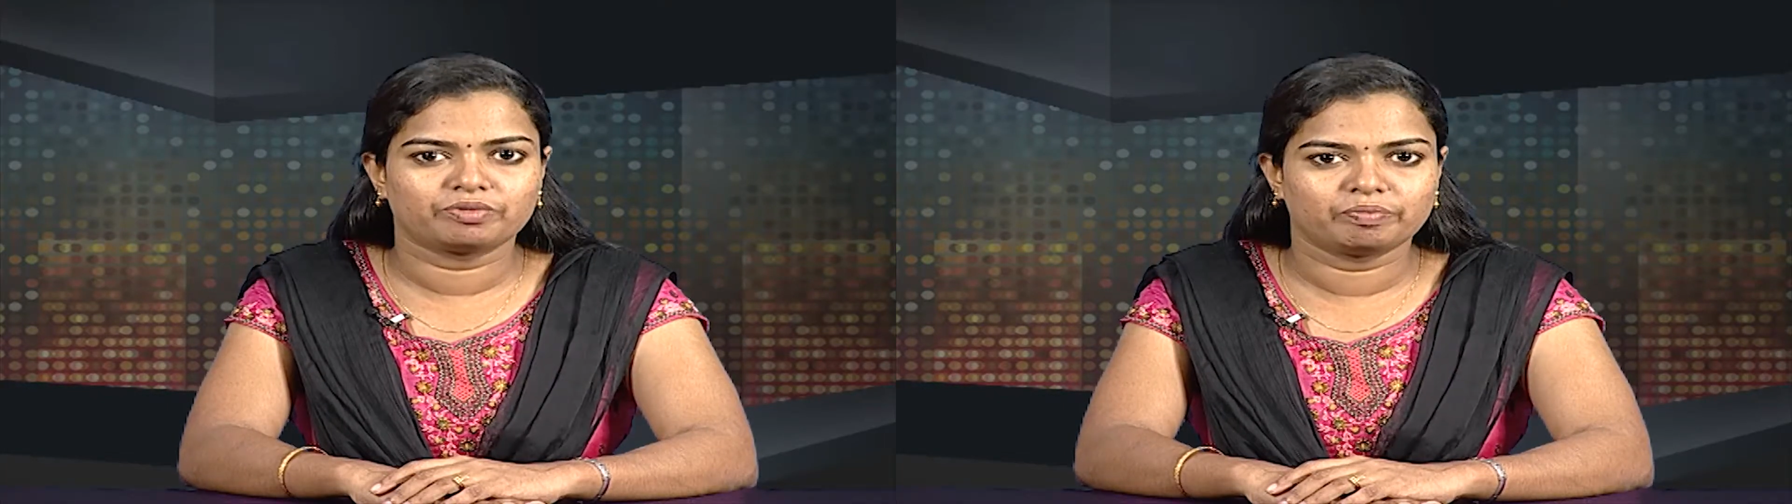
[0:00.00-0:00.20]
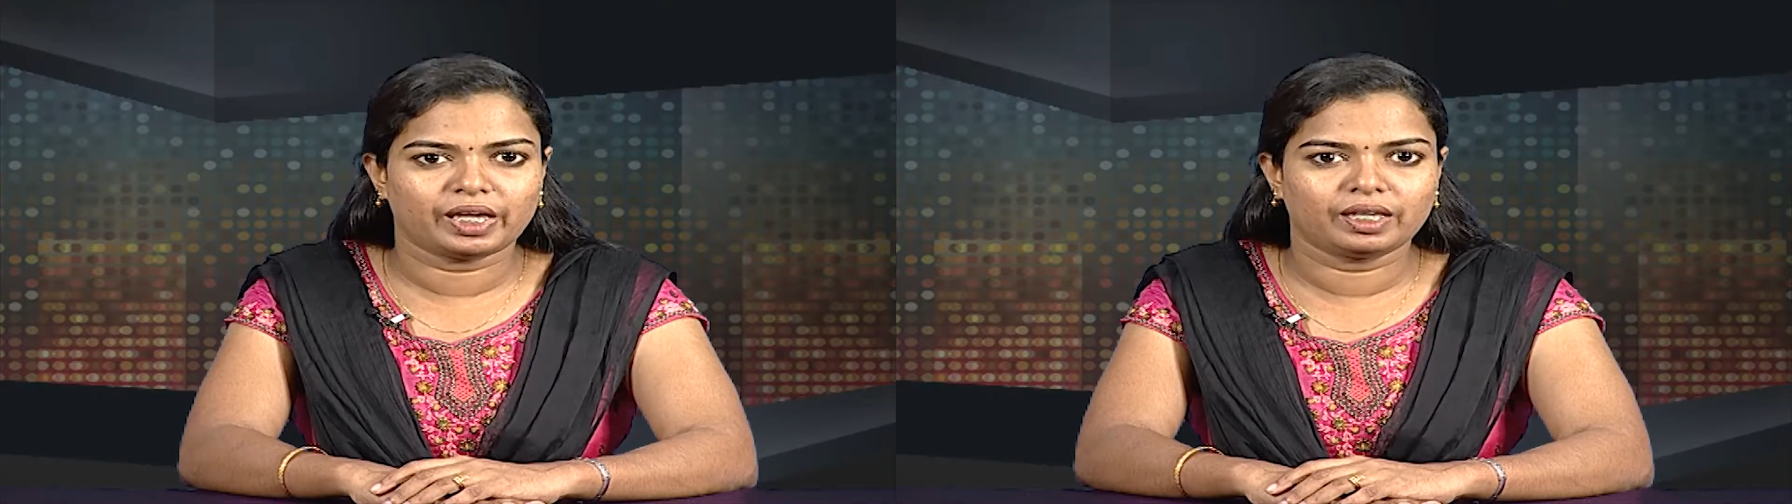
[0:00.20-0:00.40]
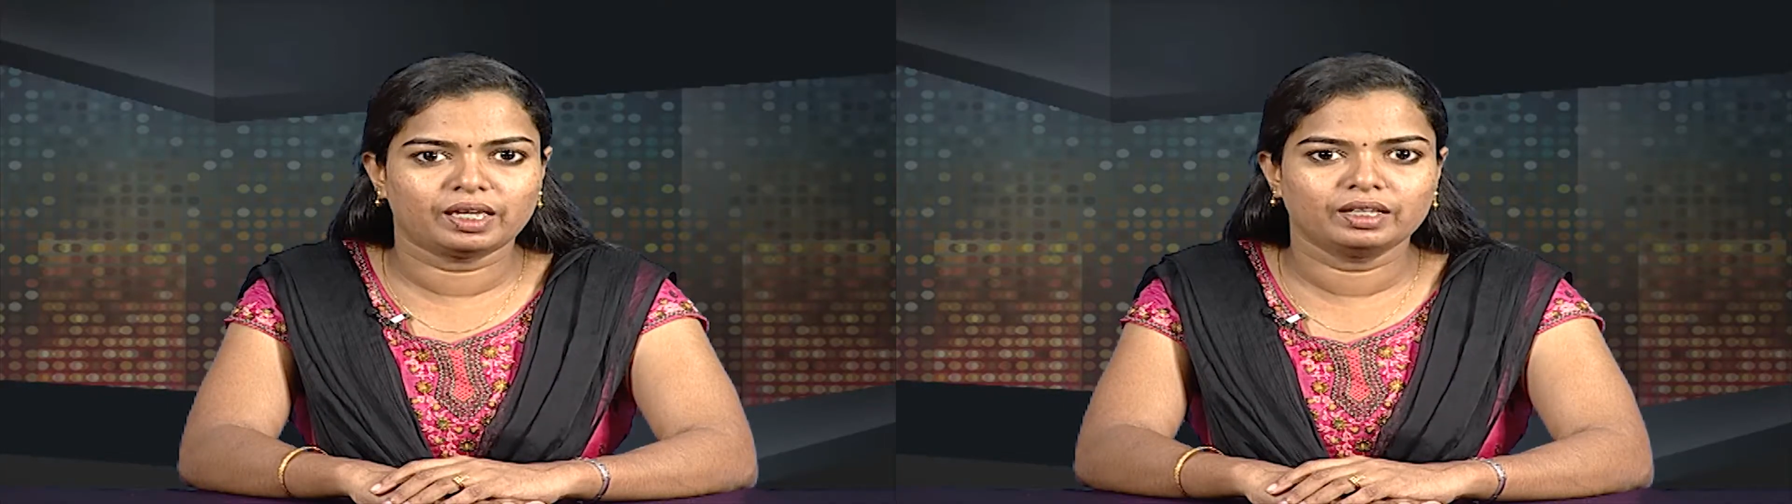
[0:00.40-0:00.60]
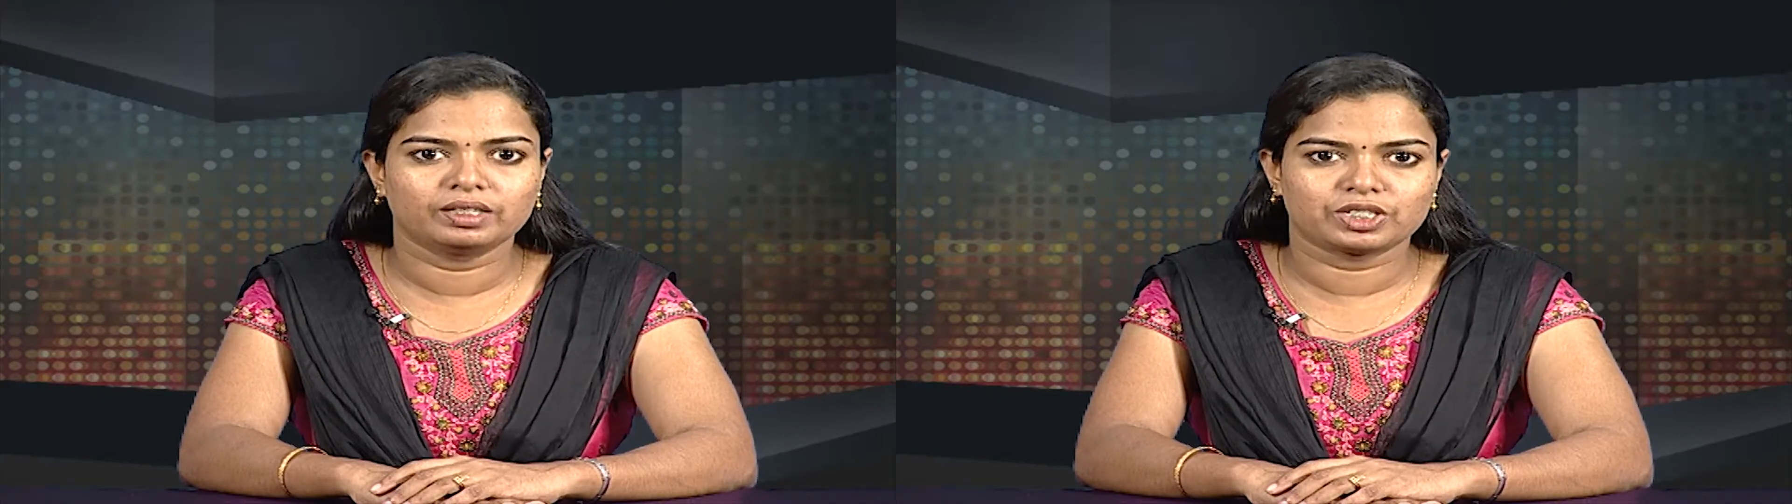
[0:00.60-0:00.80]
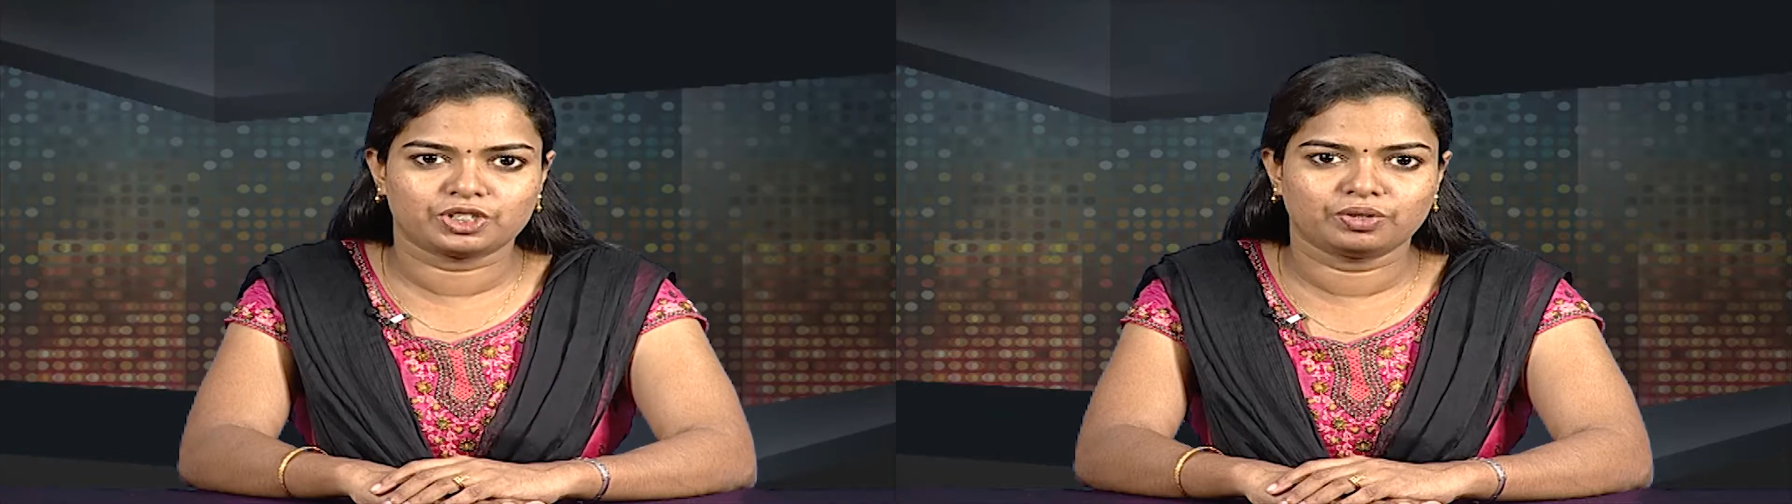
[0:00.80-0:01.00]
making
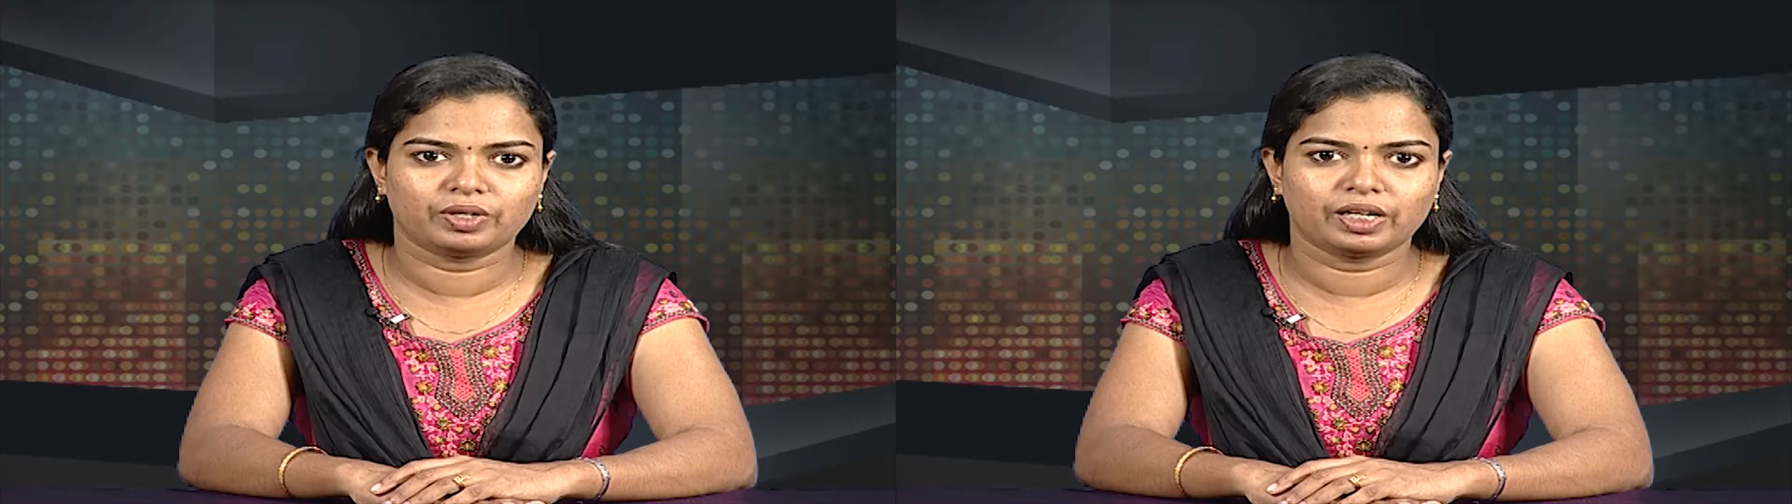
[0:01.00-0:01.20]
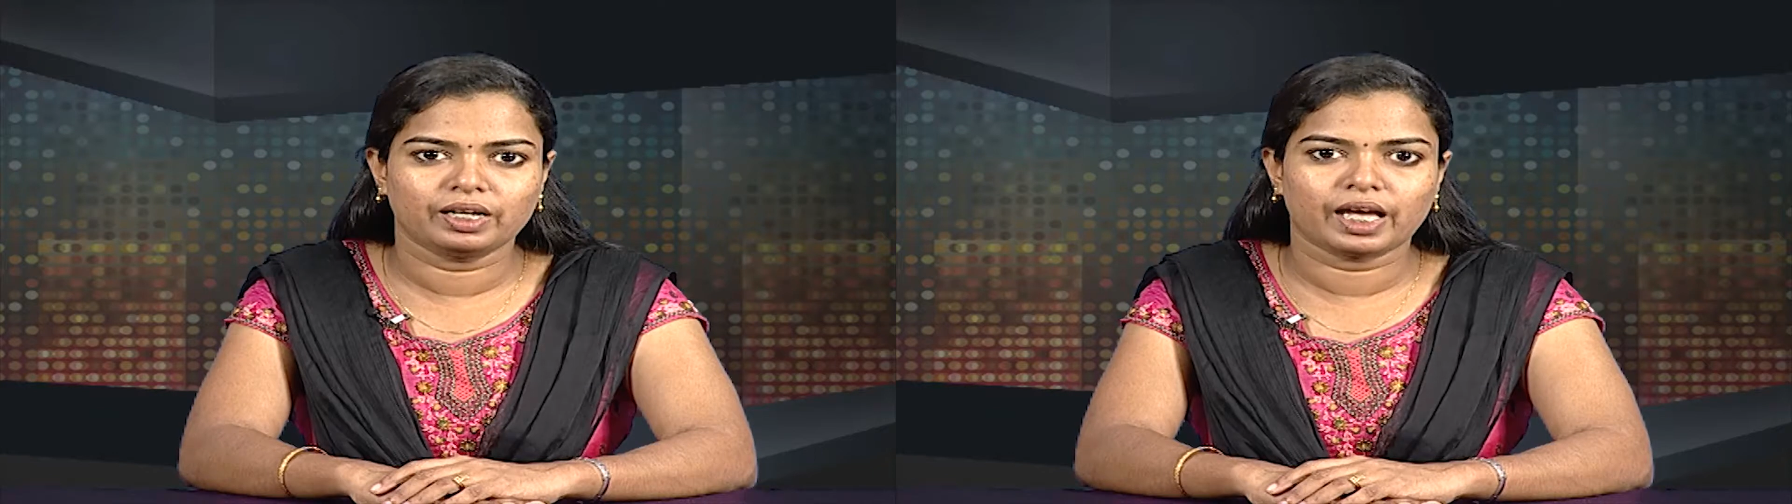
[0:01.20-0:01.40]
the student